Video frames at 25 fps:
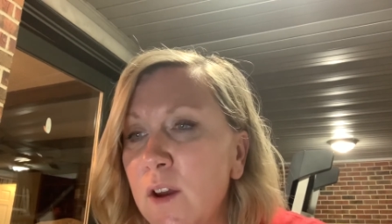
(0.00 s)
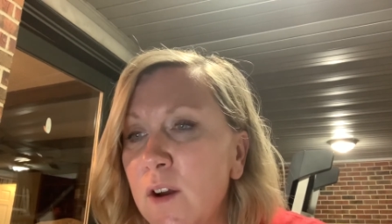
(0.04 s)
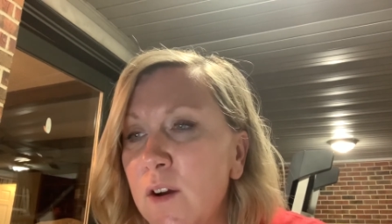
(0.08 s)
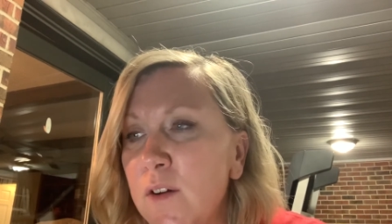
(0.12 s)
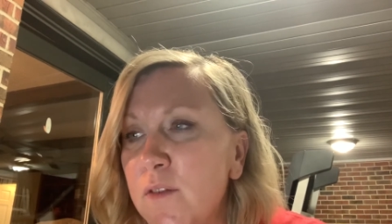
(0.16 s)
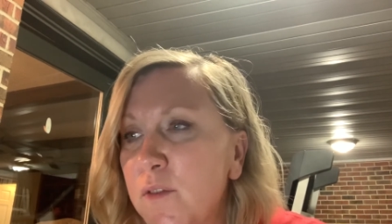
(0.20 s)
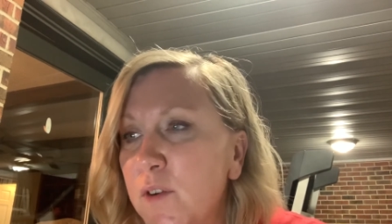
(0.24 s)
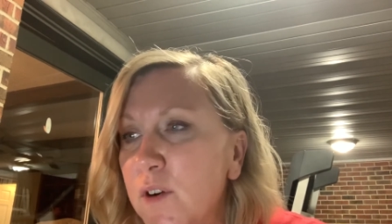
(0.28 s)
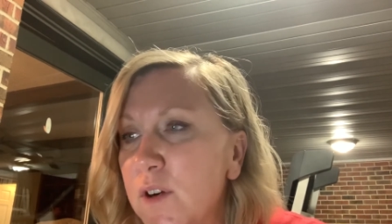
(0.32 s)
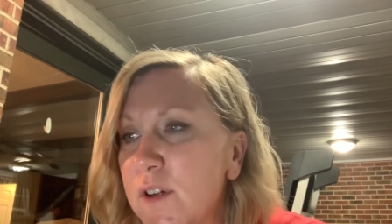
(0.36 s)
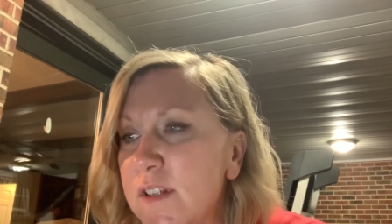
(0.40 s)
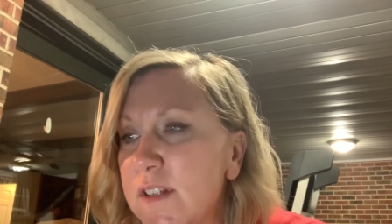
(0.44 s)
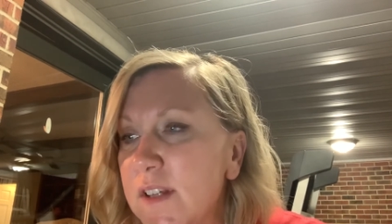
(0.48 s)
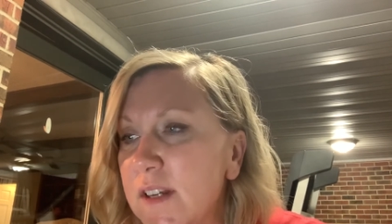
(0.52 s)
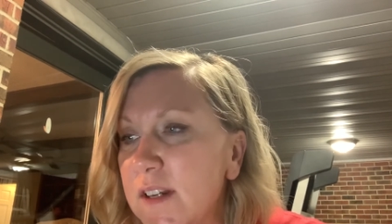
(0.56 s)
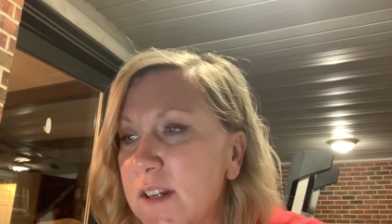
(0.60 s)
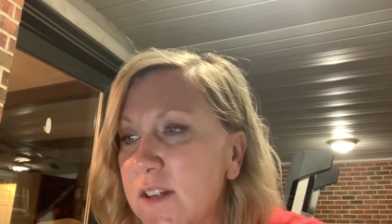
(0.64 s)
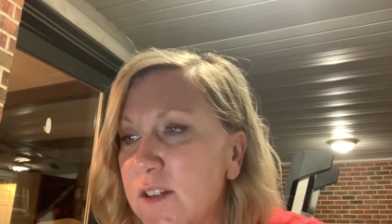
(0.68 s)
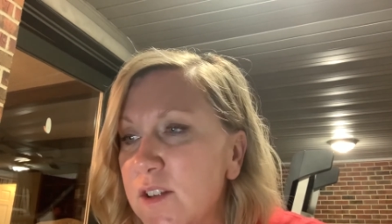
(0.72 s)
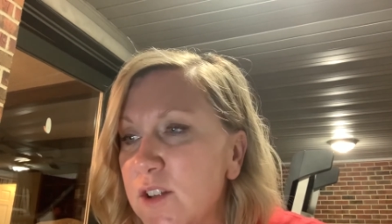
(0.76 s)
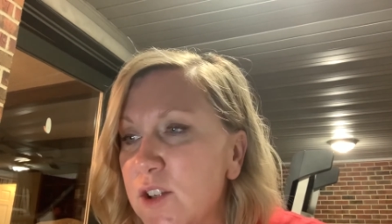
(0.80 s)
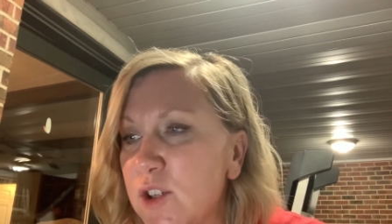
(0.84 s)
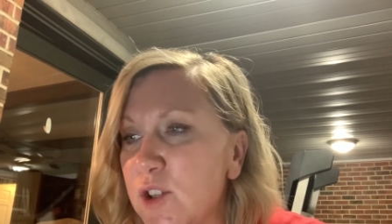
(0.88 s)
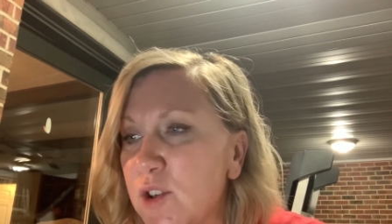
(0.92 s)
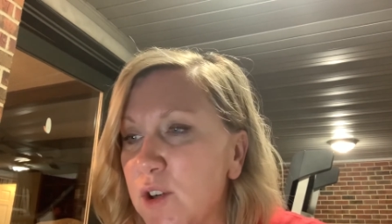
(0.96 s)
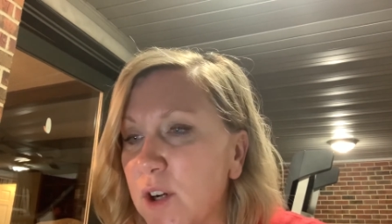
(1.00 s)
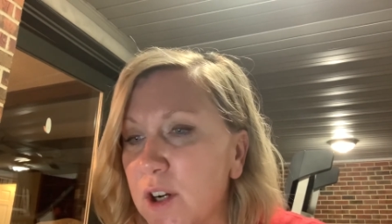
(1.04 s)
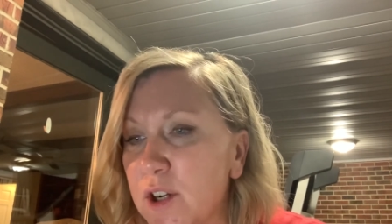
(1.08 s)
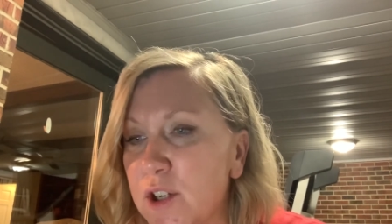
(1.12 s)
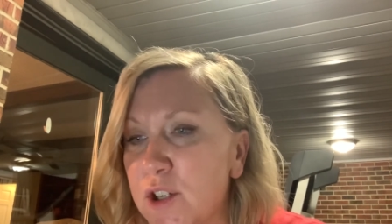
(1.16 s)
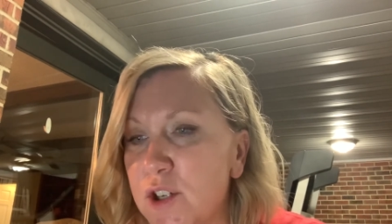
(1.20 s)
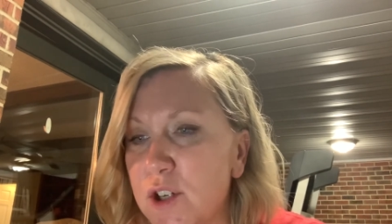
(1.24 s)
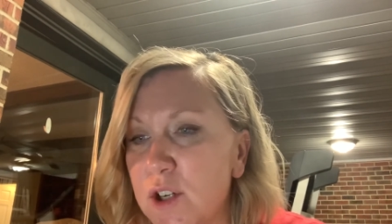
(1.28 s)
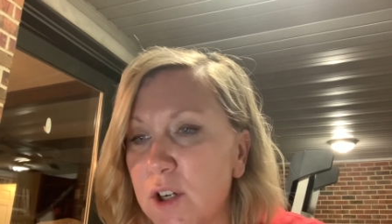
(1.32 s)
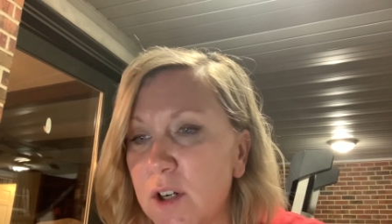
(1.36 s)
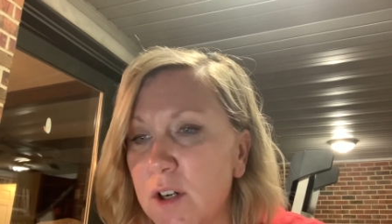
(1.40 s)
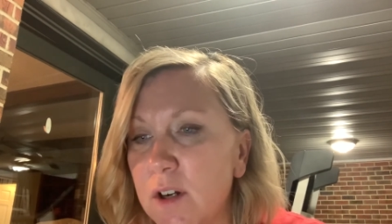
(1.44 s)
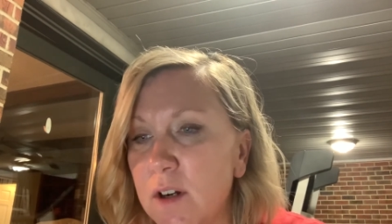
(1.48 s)
For sentence
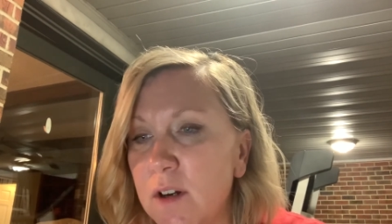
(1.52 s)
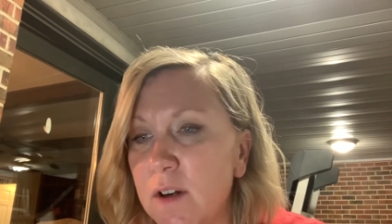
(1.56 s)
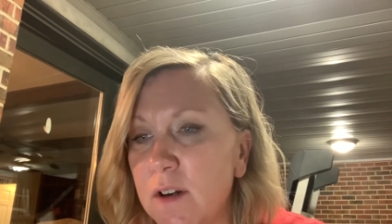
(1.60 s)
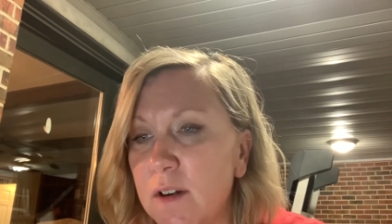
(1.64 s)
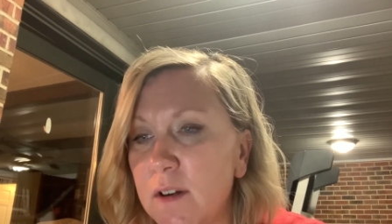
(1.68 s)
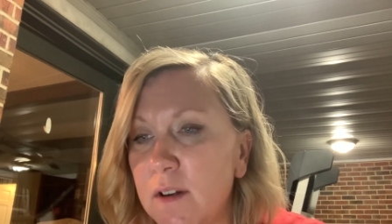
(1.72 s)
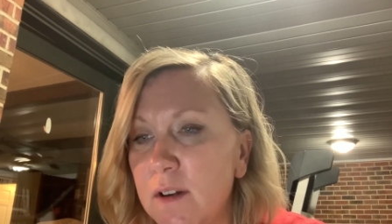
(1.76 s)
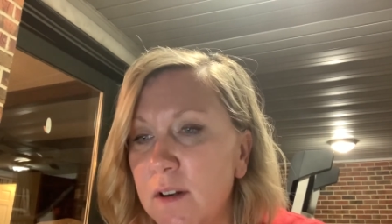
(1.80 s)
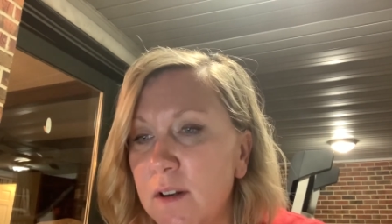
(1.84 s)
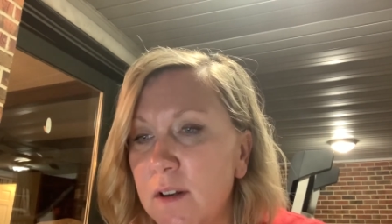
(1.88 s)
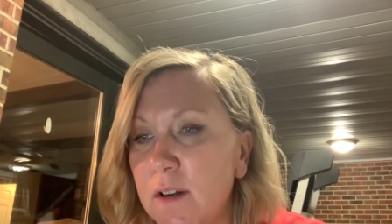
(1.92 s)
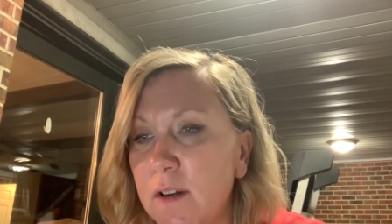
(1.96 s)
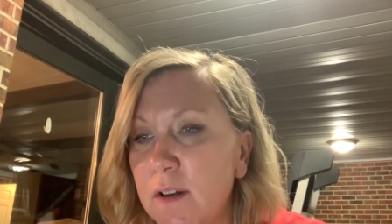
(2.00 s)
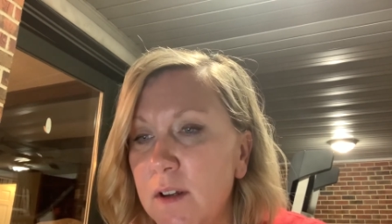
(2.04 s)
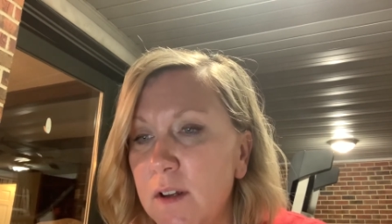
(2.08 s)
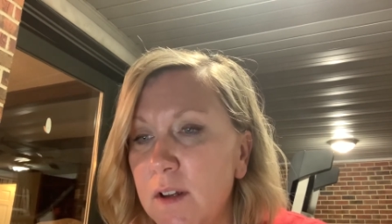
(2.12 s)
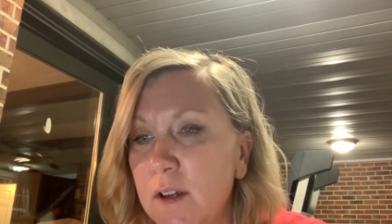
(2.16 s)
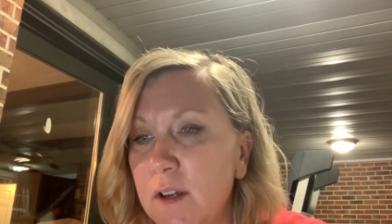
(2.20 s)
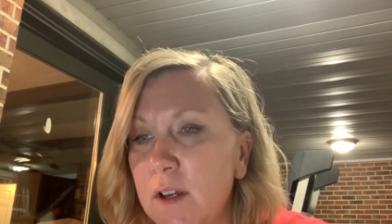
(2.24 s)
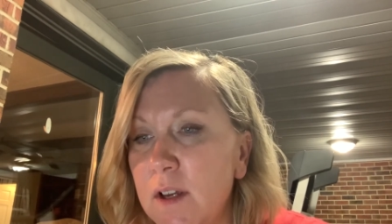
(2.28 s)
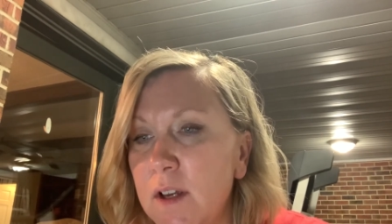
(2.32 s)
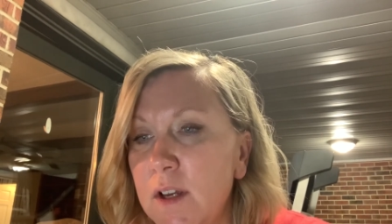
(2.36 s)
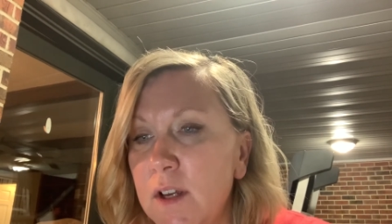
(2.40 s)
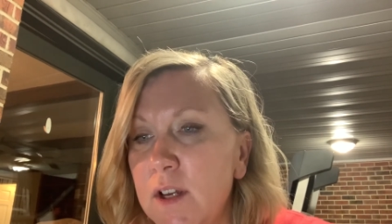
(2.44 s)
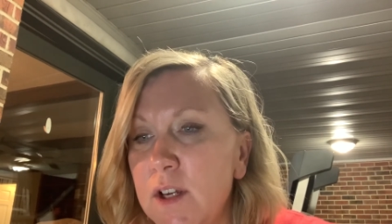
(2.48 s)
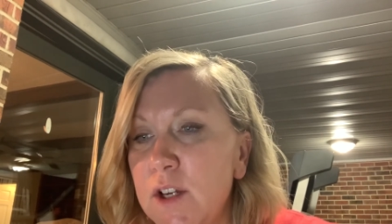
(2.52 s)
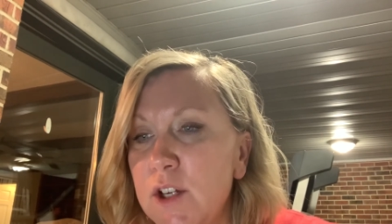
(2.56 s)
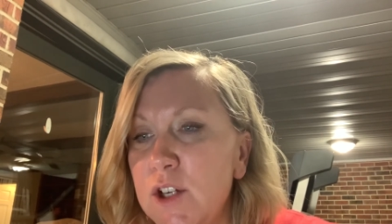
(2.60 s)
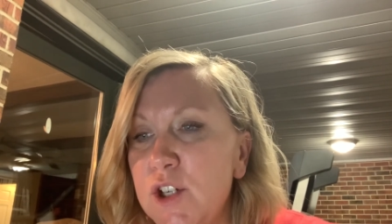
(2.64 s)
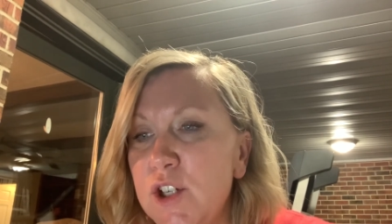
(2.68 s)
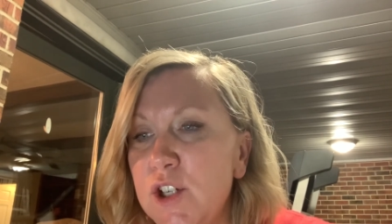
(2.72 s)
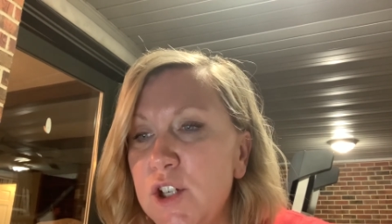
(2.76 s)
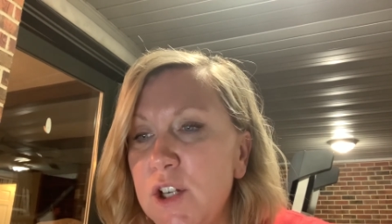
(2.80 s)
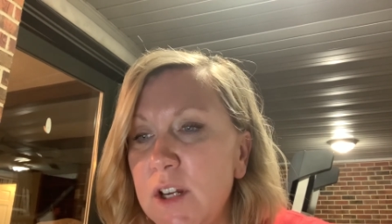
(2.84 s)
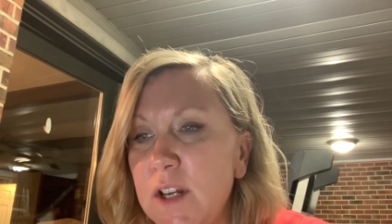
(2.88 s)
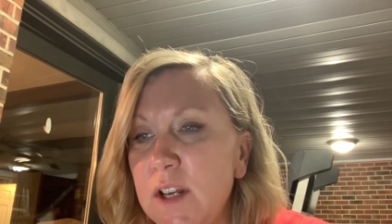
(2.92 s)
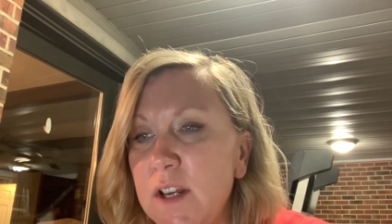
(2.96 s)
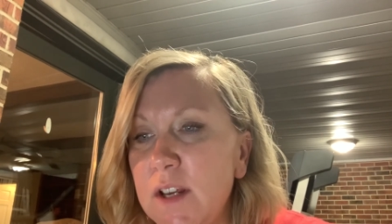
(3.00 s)
structure,
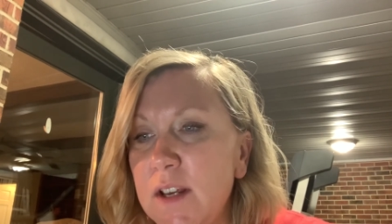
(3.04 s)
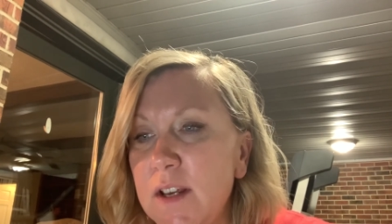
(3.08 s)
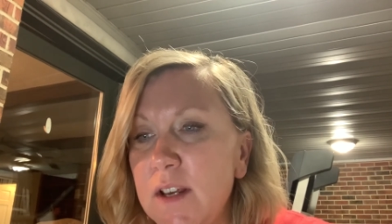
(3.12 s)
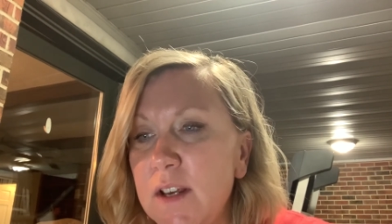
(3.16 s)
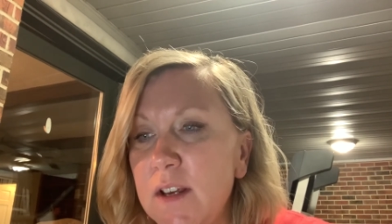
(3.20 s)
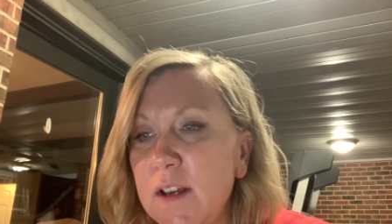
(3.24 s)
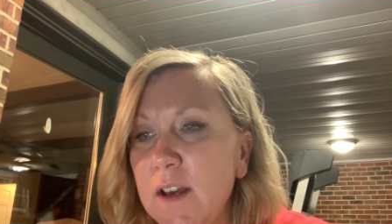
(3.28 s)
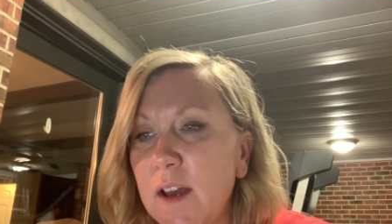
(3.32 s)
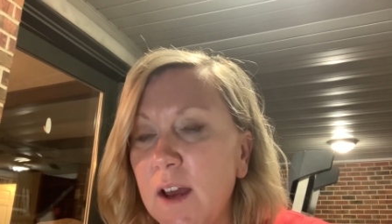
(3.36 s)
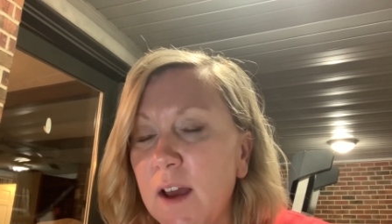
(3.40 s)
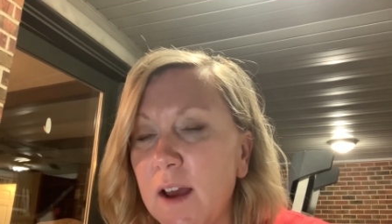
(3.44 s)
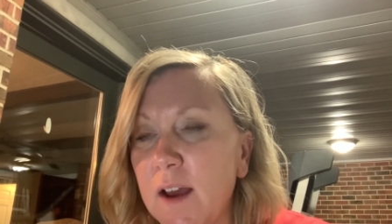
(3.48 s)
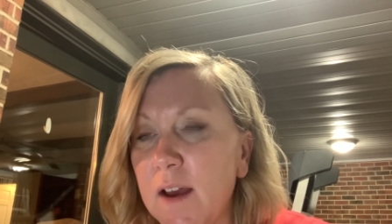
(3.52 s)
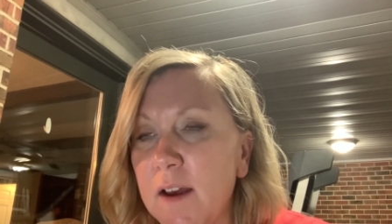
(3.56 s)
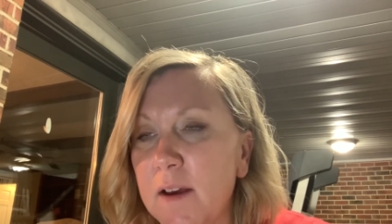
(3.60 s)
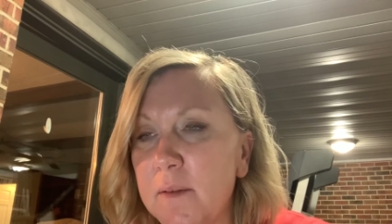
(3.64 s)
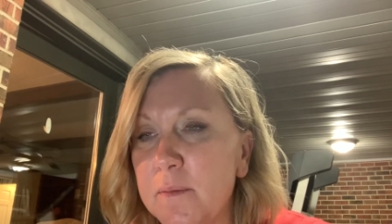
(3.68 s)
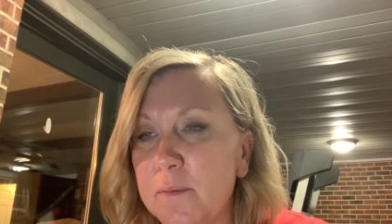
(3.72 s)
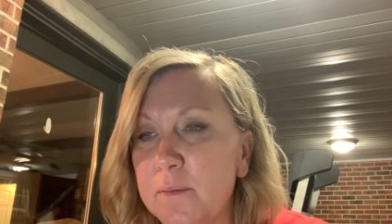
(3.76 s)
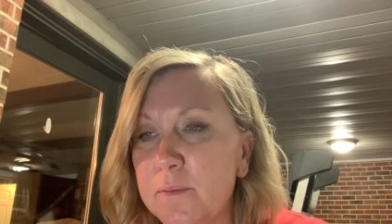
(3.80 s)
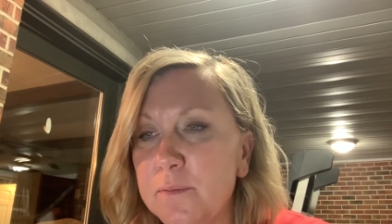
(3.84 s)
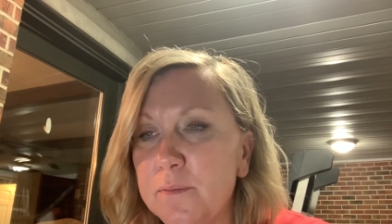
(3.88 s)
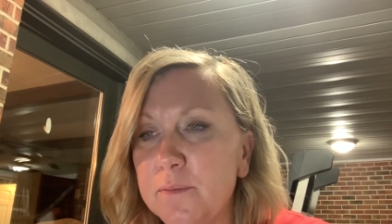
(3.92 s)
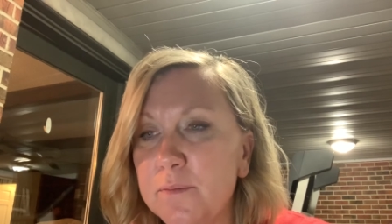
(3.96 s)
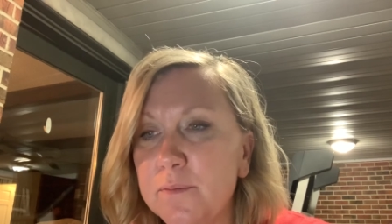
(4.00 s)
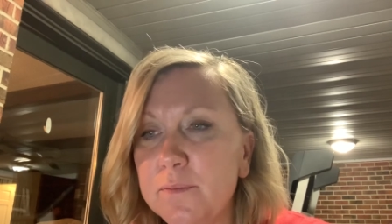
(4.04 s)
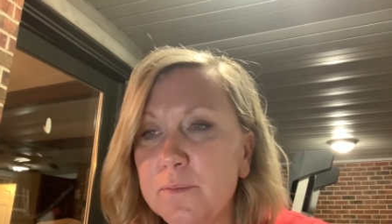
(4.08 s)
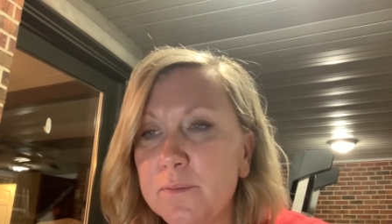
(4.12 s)
she um,